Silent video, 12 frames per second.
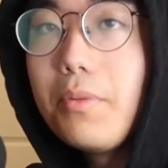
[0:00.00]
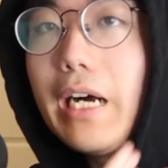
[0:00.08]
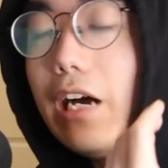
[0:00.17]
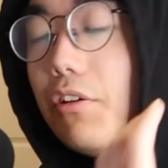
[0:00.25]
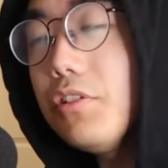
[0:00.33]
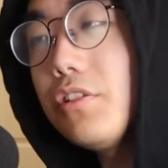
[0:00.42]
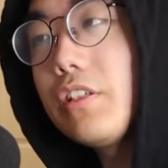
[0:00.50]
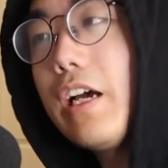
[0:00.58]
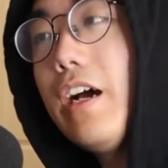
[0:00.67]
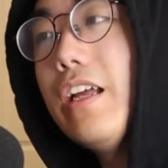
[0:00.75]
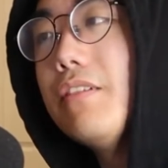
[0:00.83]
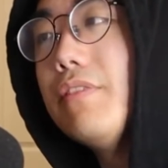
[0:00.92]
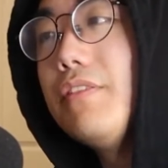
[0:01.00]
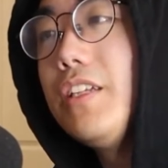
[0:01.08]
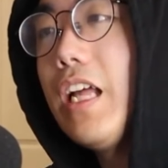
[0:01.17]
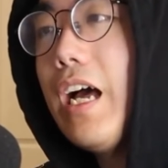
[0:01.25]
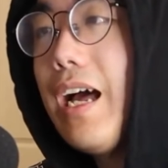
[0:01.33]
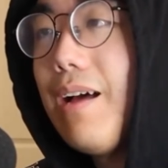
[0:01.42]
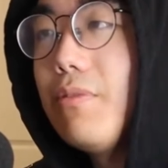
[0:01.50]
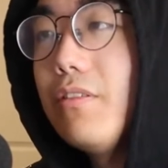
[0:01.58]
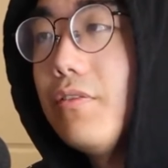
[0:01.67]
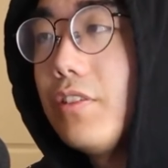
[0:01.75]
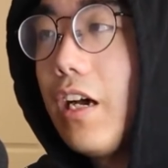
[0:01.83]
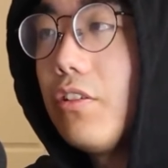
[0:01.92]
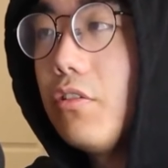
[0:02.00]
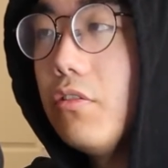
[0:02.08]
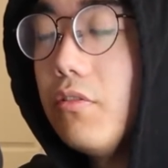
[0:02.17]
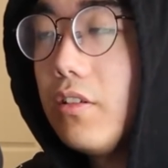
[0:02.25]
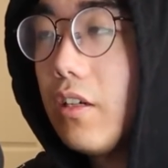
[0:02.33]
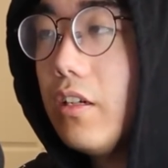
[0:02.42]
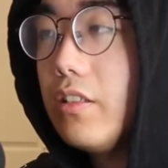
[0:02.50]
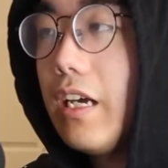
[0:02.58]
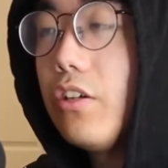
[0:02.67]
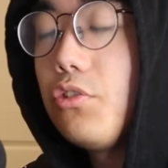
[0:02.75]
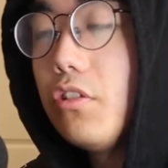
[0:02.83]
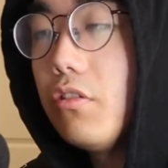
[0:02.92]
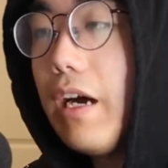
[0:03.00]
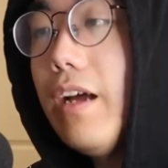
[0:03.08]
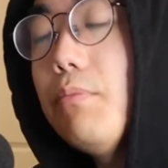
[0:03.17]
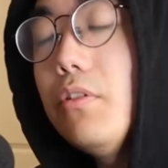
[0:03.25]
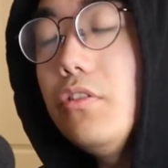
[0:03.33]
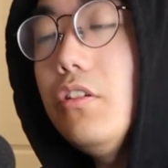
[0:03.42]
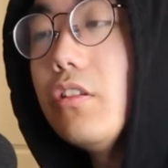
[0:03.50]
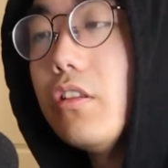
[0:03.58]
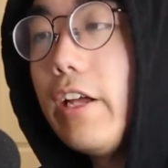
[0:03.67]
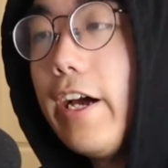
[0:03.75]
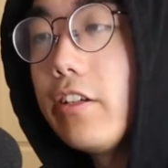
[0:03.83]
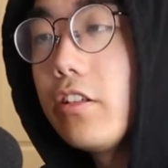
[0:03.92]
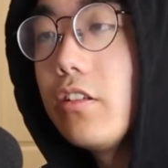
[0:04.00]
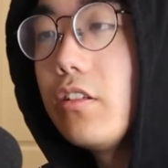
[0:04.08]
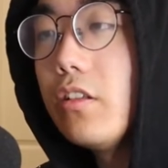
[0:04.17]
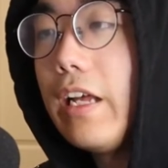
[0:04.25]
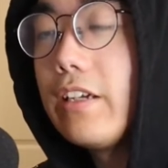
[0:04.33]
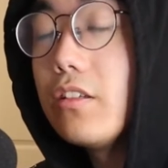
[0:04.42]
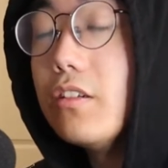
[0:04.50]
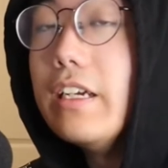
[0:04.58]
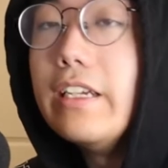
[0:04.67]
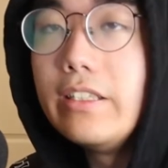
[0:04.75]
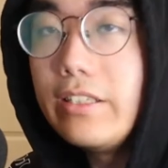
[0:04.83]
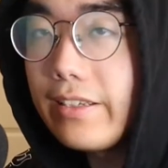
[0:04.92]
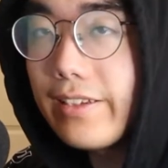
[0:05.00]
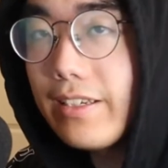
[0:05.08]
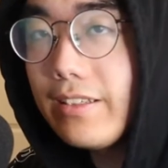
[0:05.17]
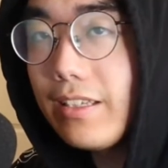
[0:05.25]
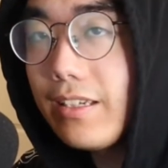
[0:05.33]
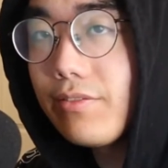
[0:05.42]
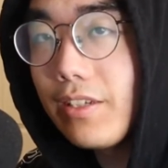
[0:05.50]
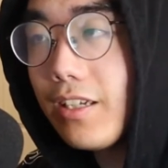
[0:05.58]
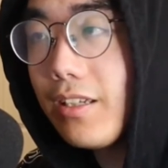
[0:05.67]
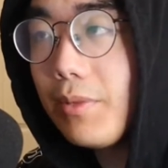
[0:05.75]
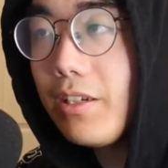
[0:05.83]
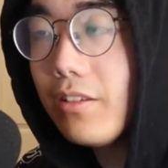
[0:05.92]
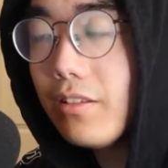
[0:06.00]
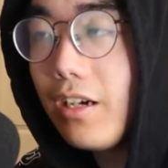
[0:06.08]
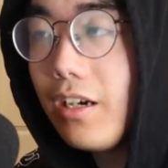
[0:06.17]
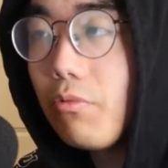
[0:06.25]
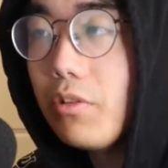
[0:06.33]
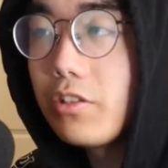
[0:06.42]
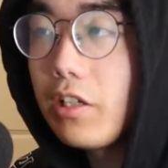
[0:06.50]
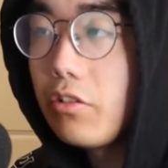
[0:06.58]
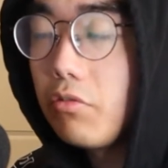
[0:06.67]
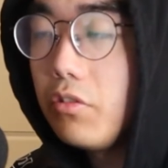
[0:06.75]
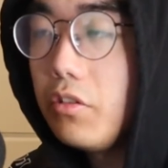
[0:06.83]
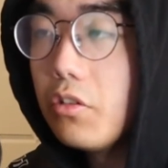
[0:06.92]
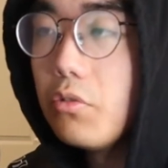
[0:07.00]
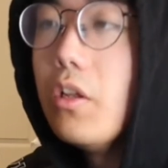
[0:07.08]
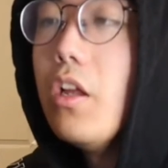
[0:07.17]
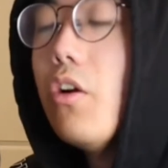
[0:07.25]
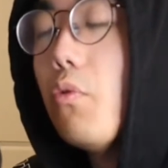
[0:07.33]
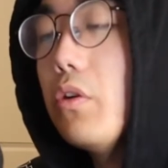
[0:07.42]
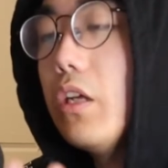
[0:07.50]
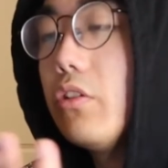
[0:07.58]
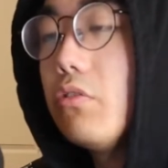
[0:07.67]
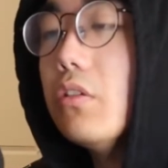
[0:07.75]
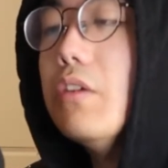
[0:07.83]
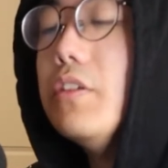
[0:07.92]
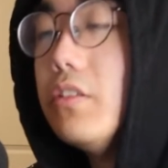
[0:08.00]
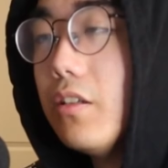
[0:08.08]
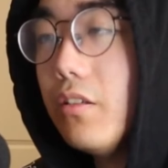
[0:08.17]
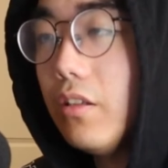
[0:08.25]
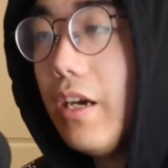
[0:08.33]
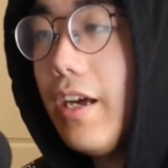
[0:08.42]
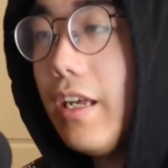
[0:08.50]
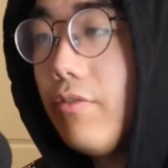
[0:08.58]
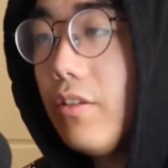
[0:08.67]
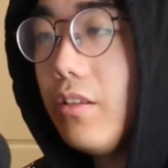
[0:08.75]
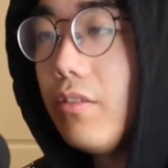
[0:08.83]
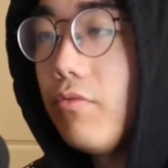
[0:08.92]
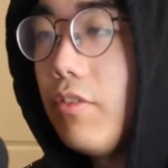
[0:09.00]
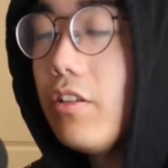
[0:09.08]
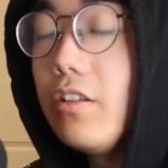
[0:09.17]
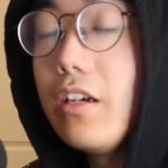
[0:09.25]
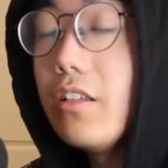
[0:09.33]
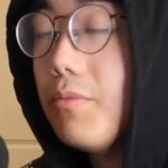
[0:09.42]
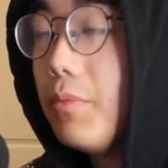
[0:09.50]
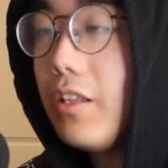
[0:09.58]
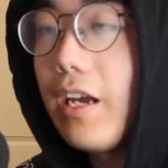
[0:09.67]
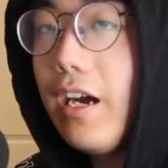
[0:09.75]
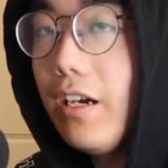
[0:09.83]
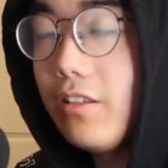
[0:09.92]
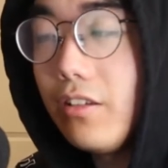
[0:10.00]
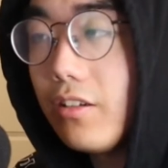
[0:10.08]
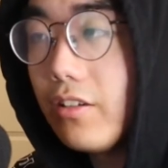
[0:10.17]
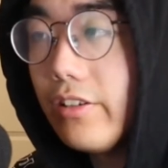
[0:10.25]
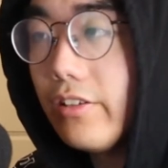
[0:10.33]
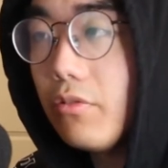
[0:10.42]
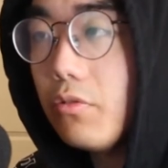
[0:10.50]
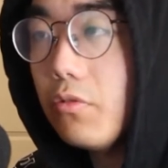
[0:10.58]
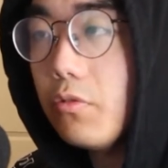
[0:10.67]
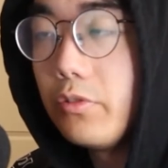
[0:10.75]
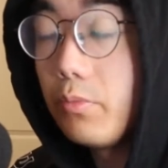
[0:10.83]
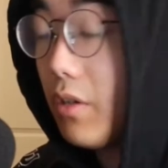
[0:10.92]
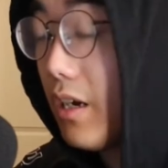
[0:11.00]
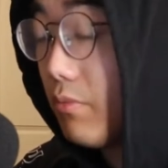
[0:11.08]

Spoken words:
But outside of everything that happened with Satoru and Yashiro, I personally liked the ending of the anime a lot, where Satoru, you know, went on to live another life and finally ended up meeting Aili again, who's